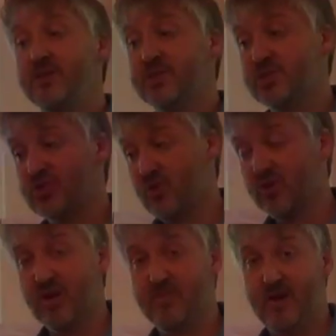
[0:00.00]
The
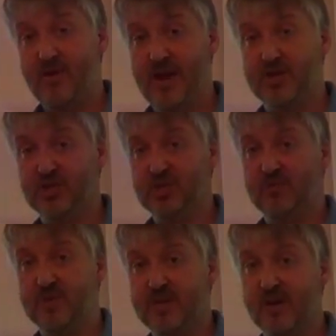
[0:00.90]
stronger my
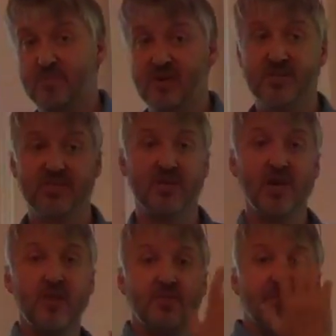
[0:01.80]
relationship with the young person,
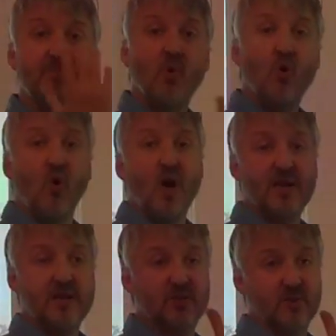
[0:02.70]
the more
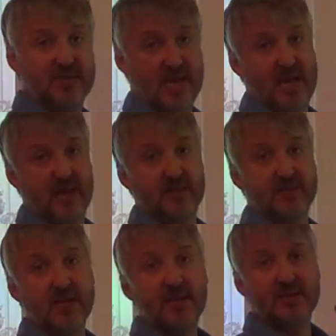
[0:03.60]
I need to
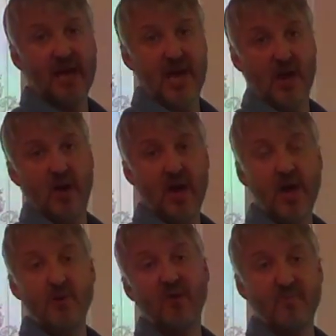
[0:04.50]
attend to how
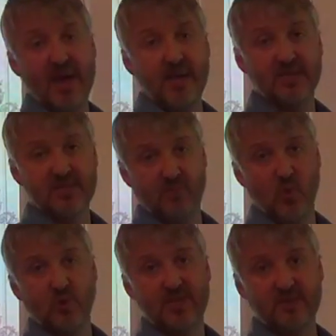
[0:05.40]
I remain
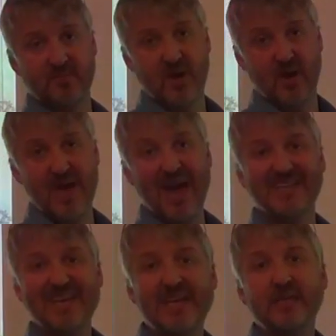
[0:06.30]
supported by
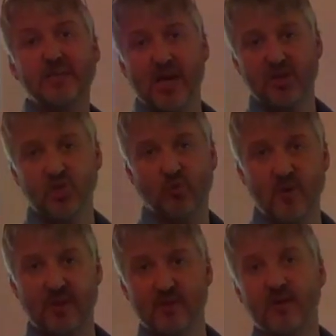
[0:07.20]
and in touch
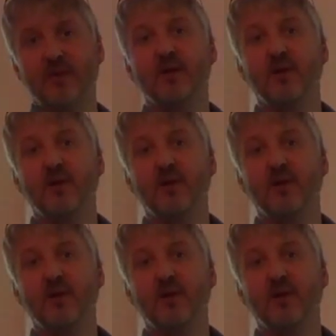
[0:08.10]
with